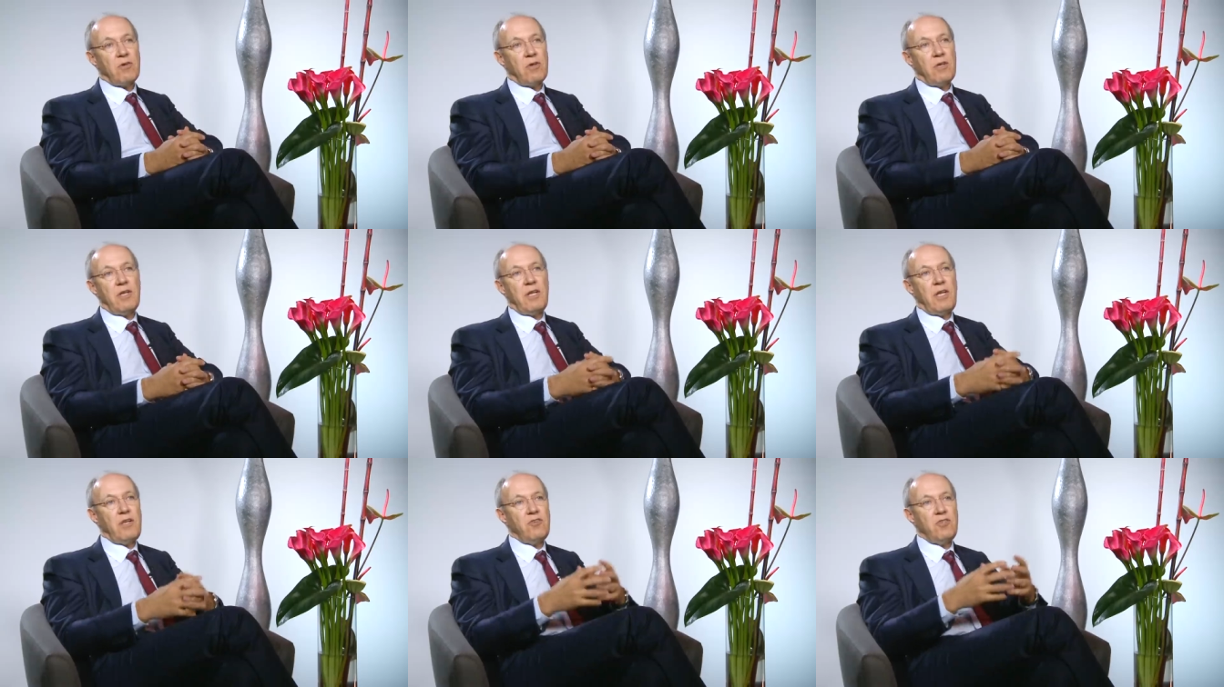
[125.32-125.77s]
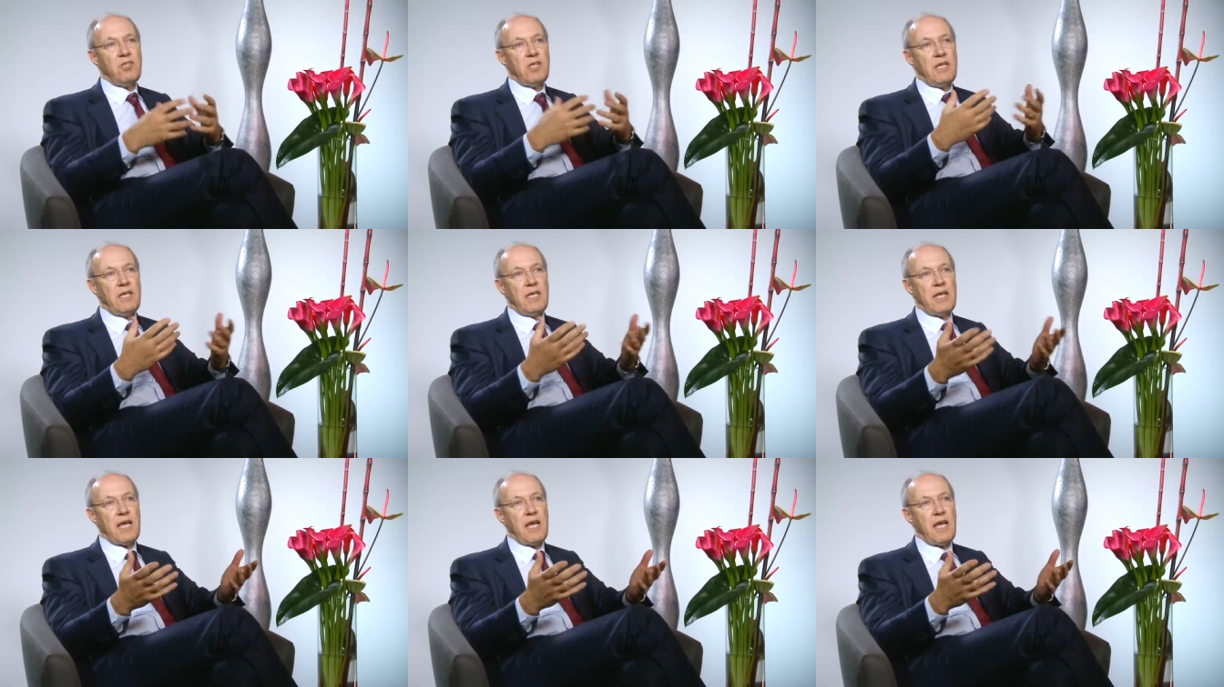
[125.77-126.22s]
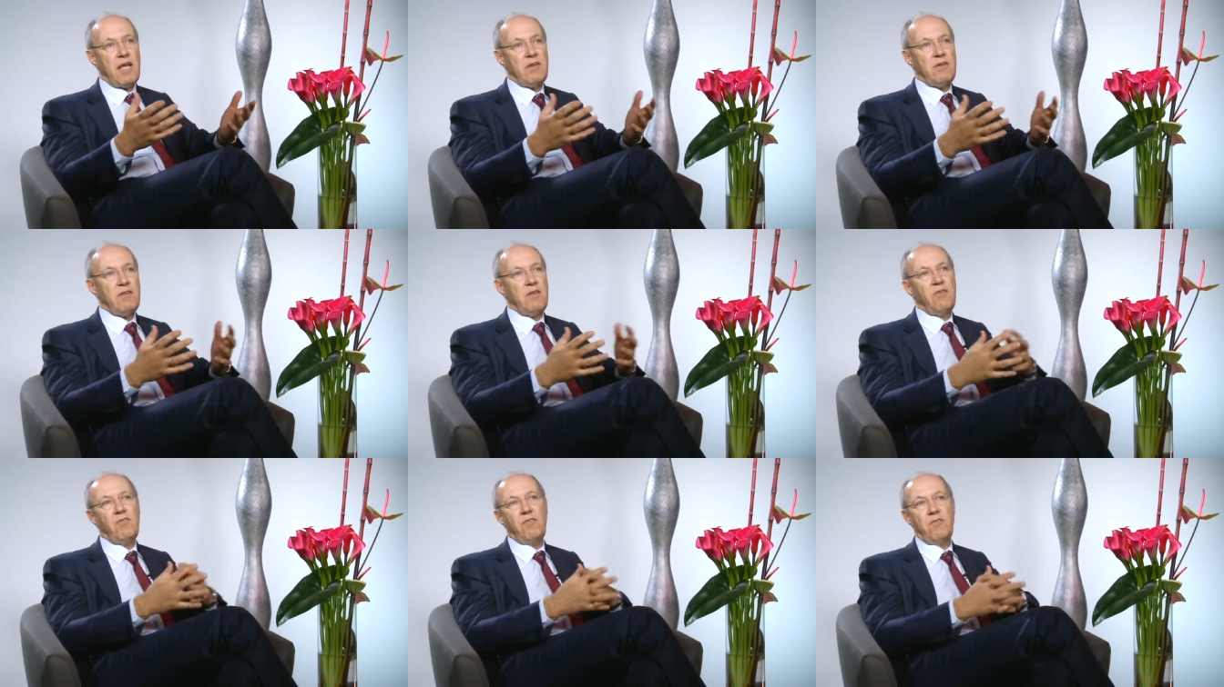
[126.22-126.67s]
And then she
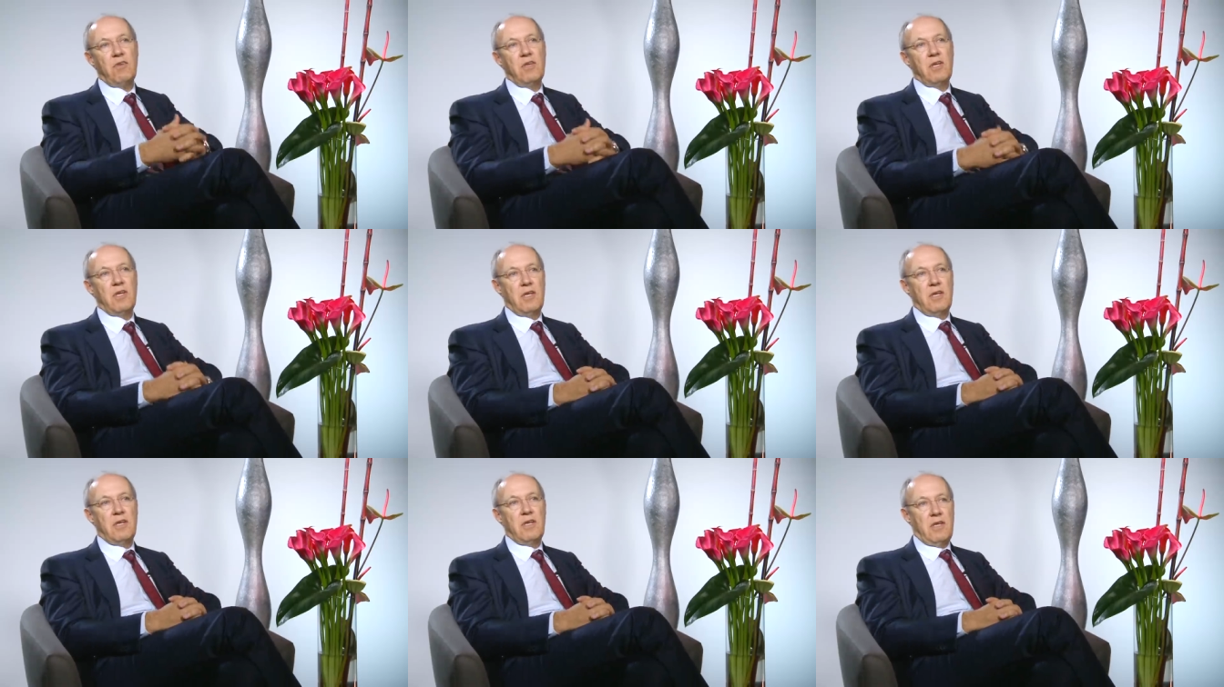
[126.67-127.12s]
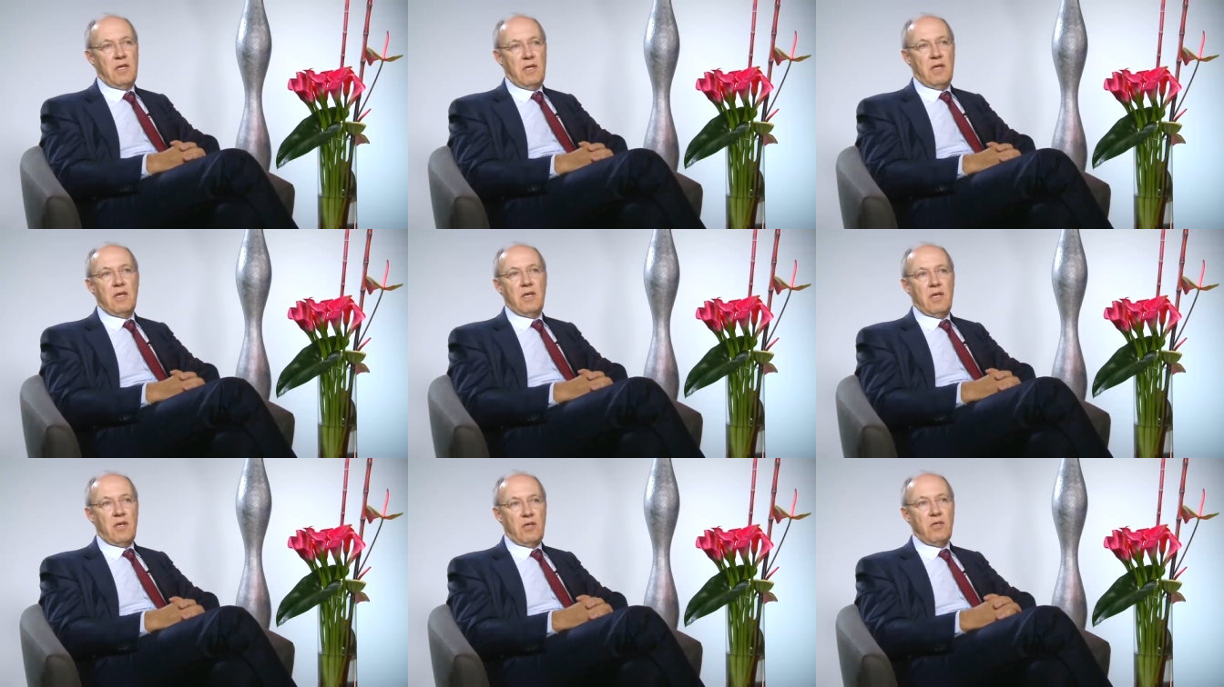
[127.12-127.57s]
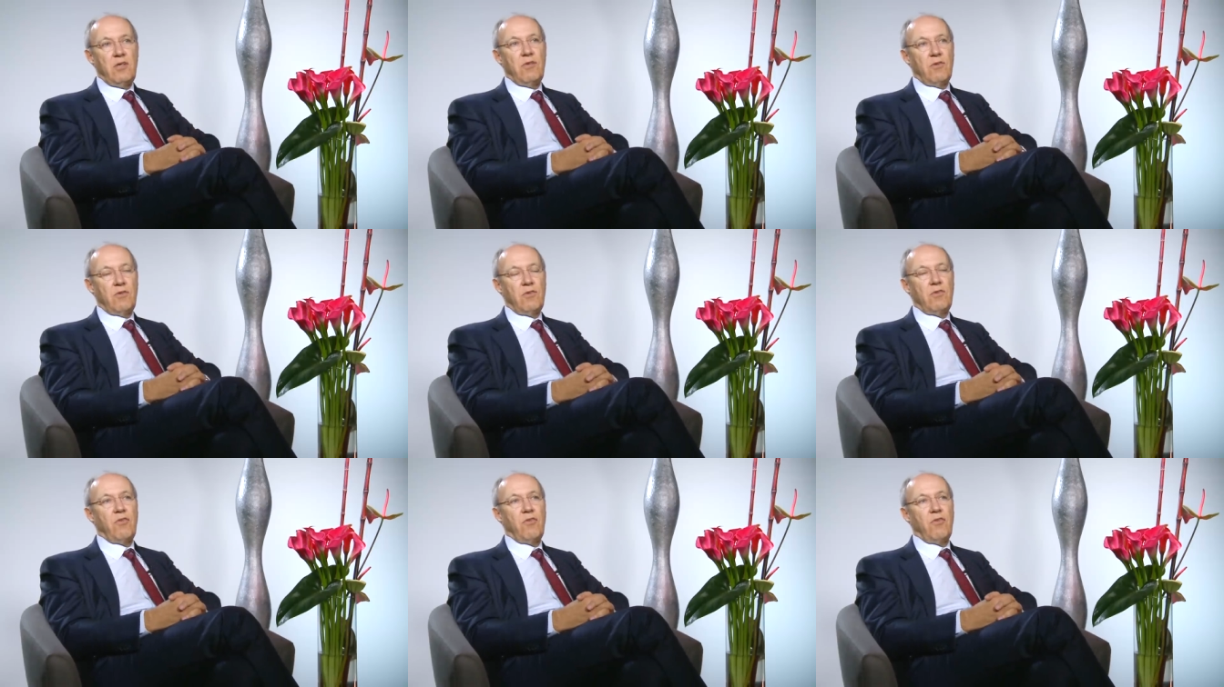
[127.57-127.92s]
had this you know,